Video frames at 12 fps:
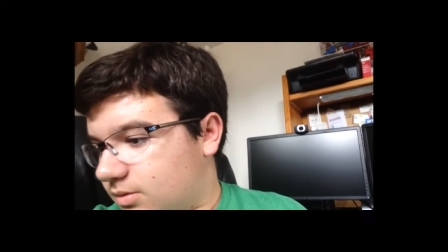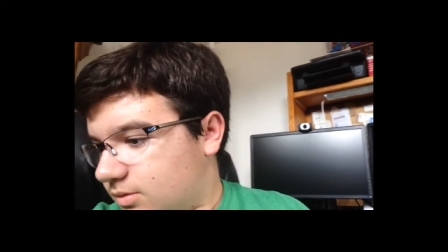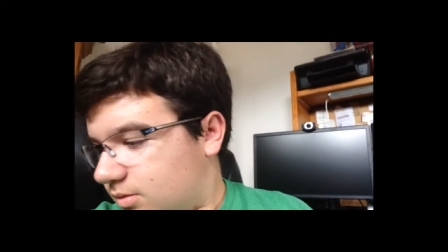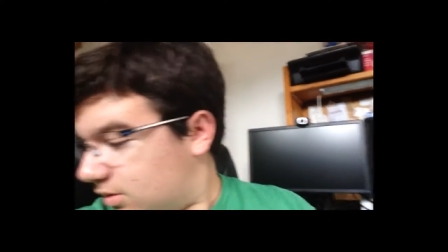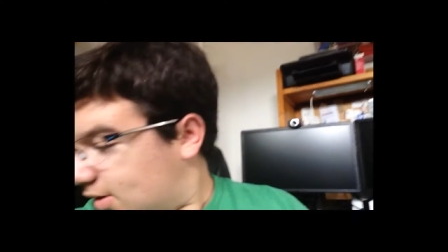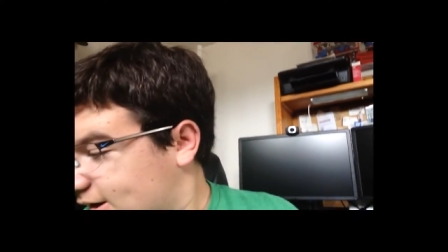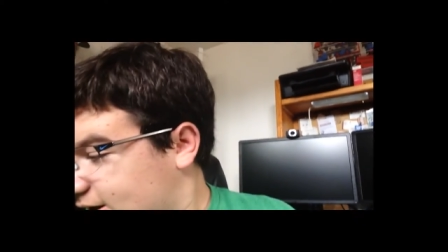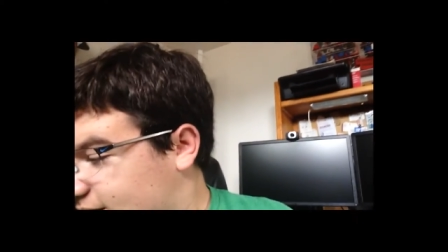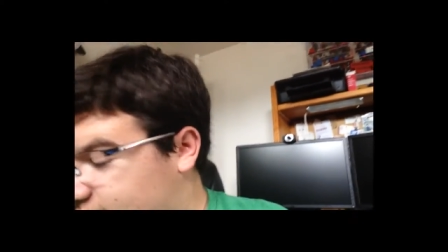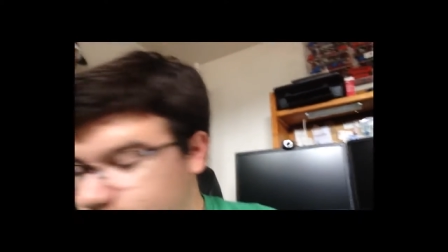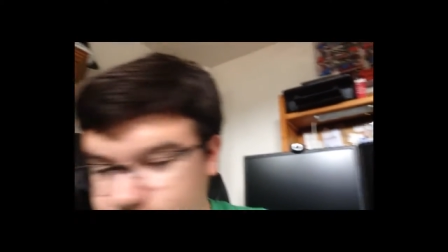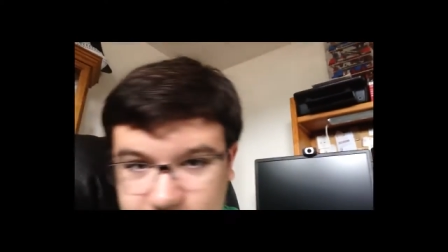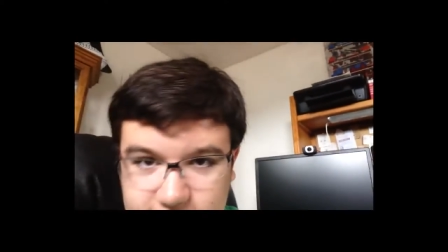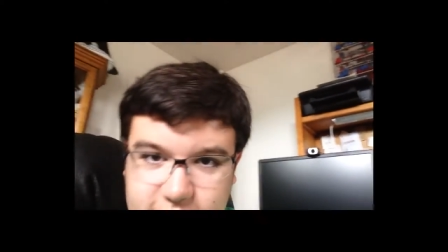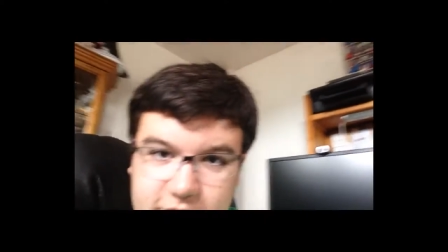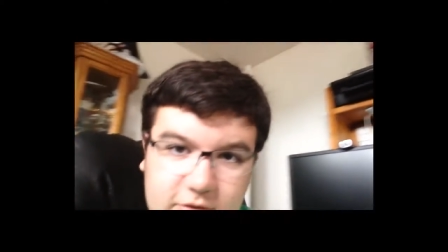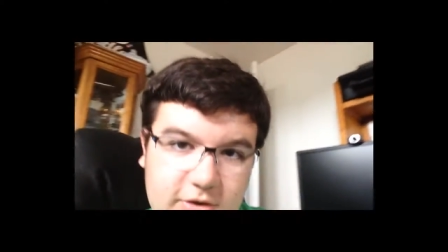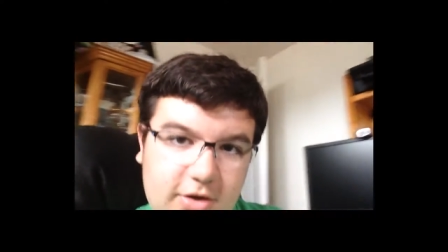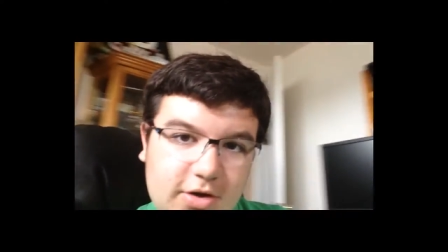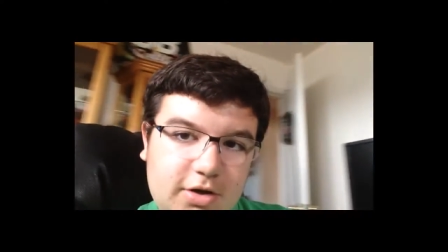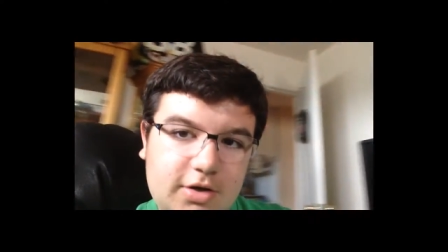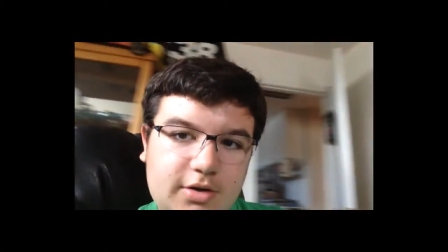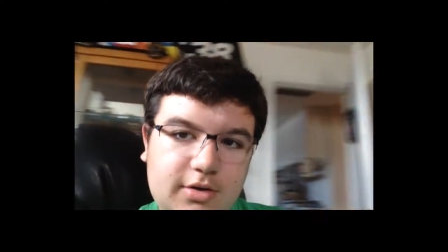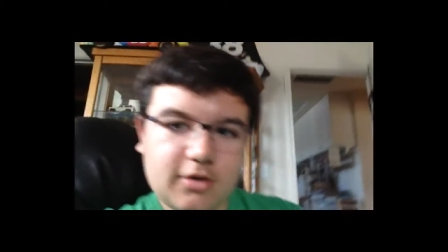yeah, like I told you
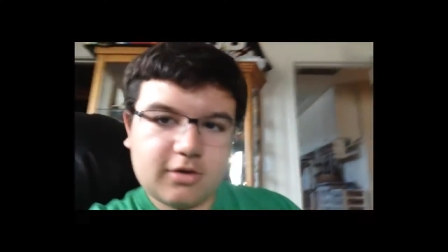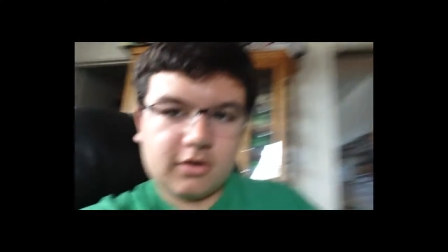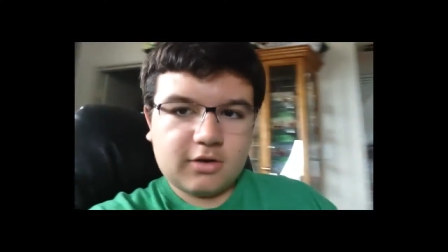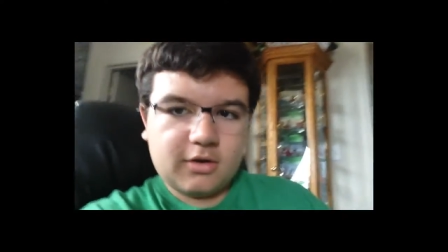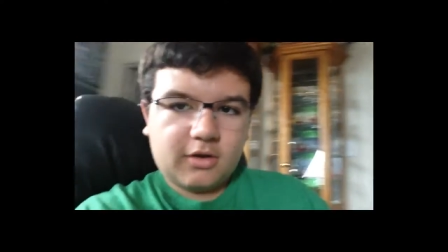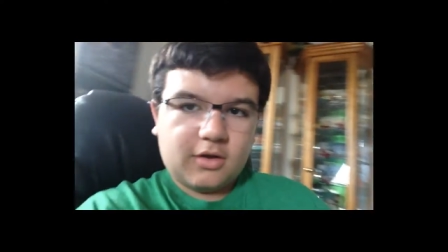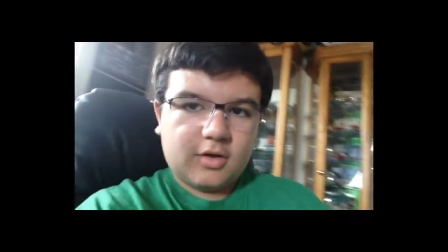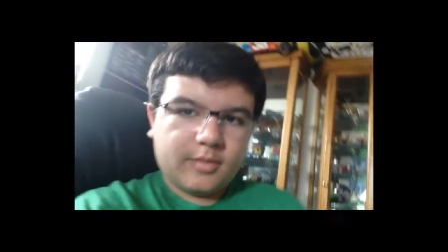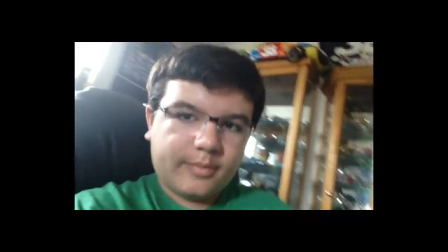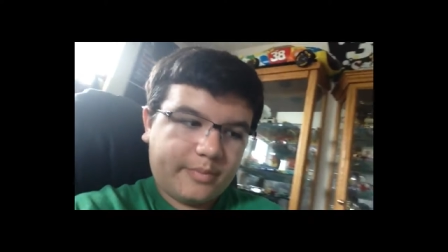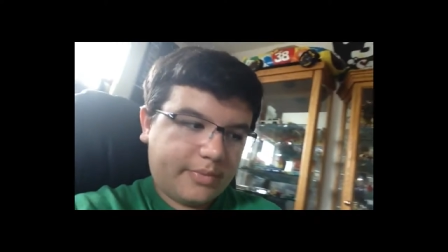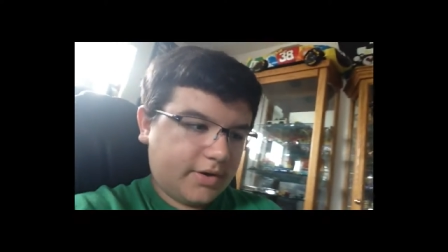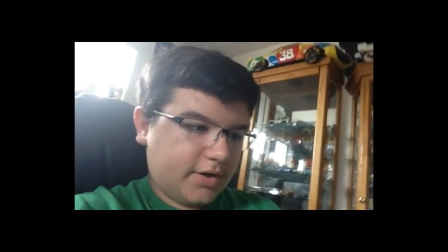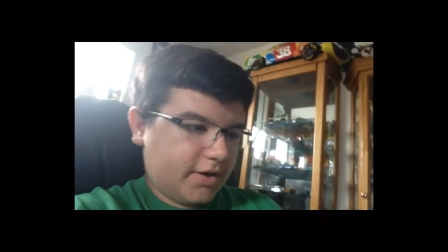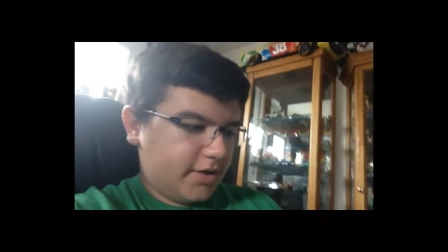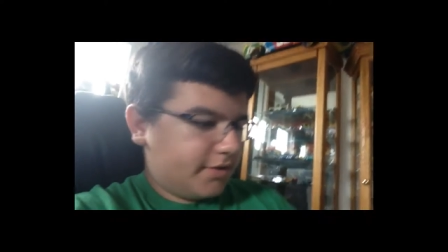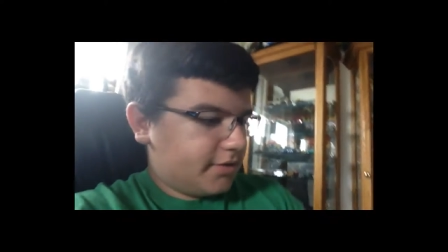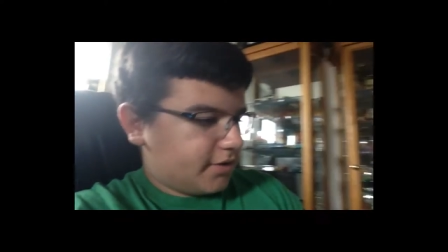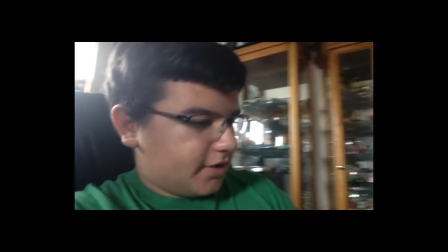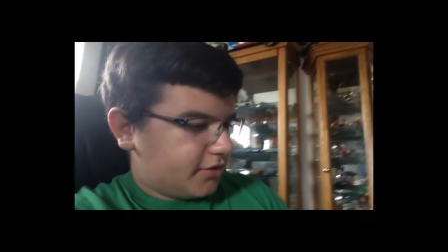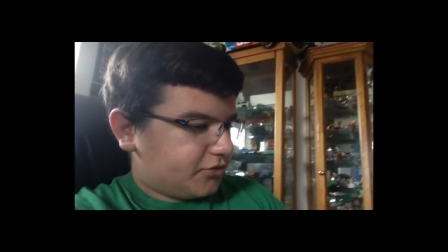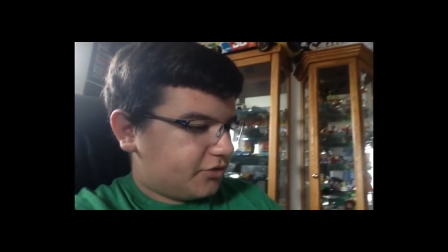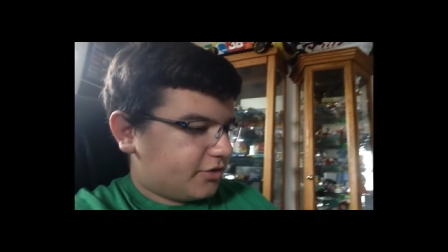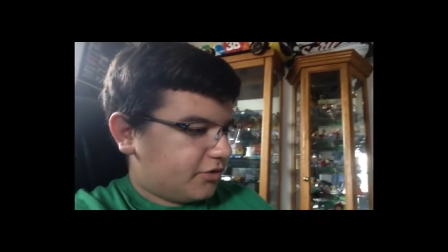guys earlier,
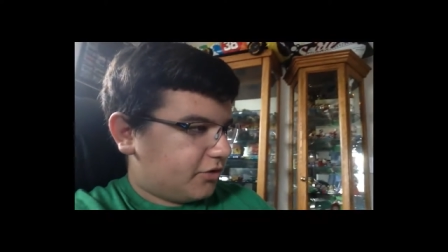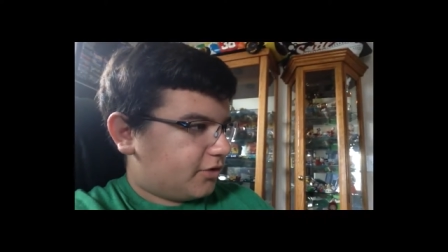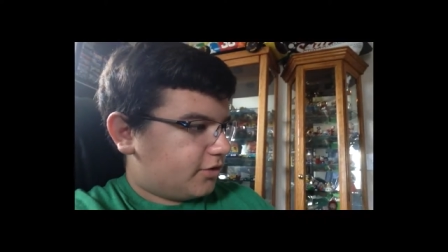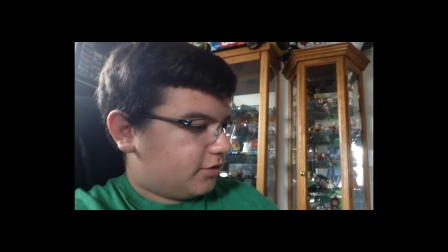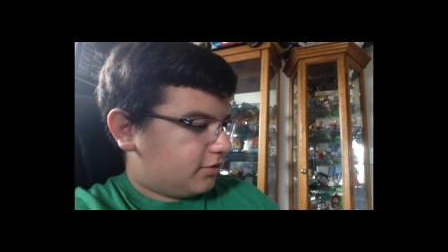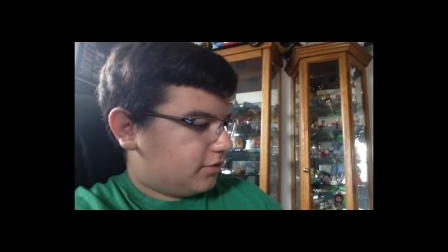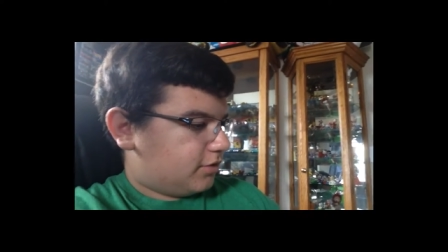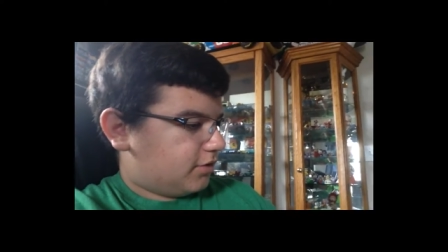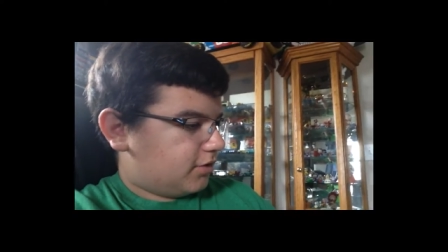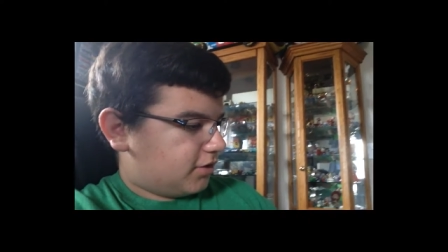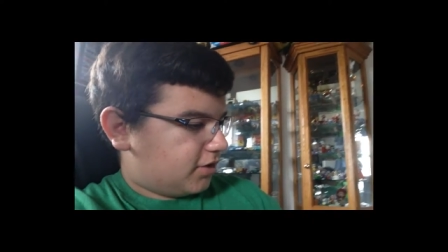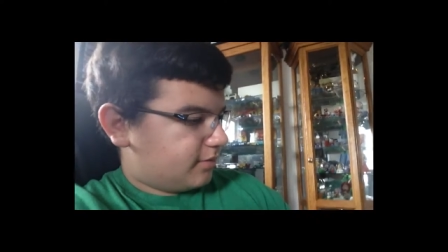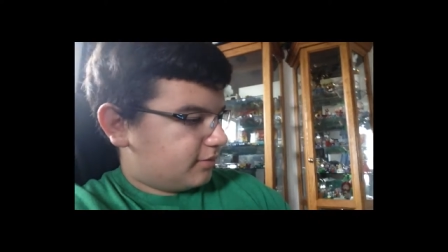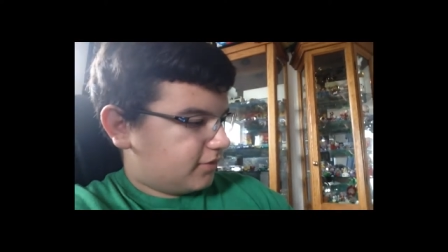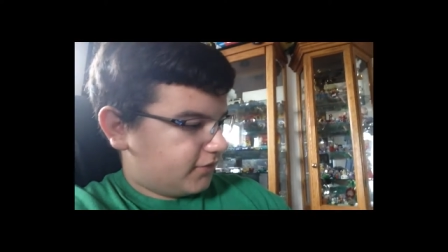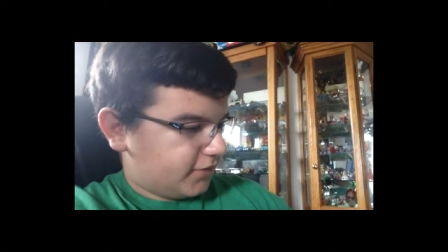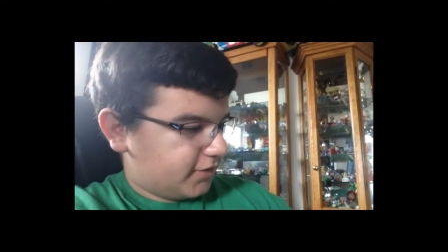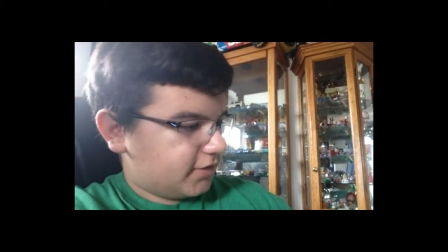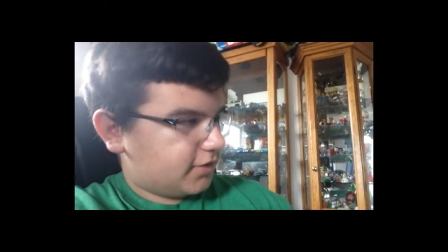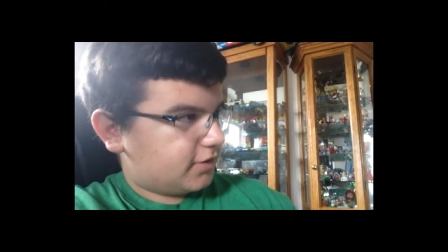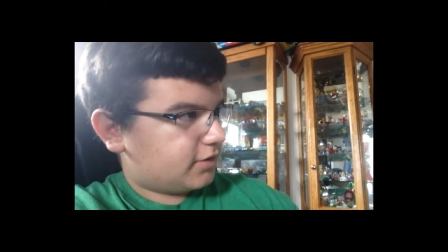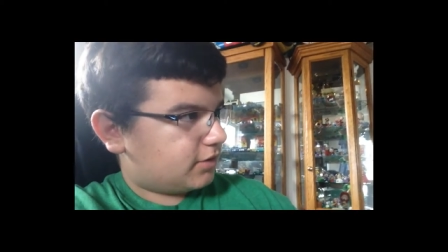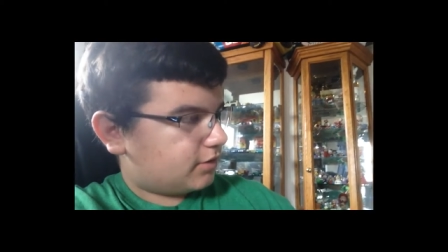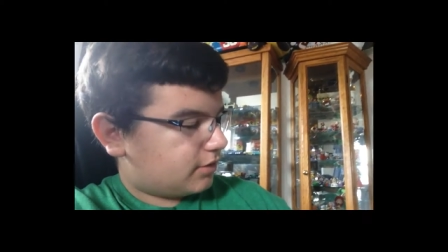Panit and Adriel are gonna come
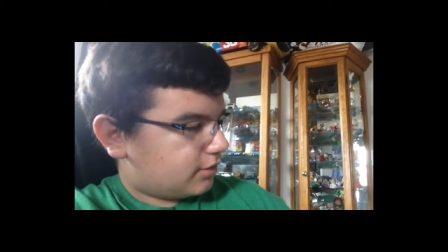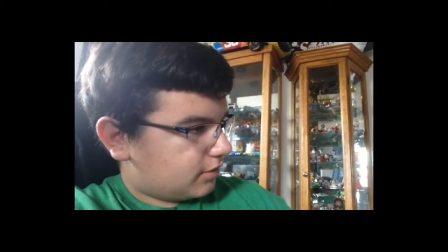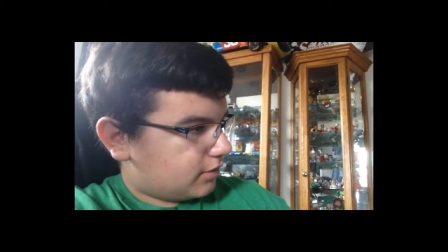over.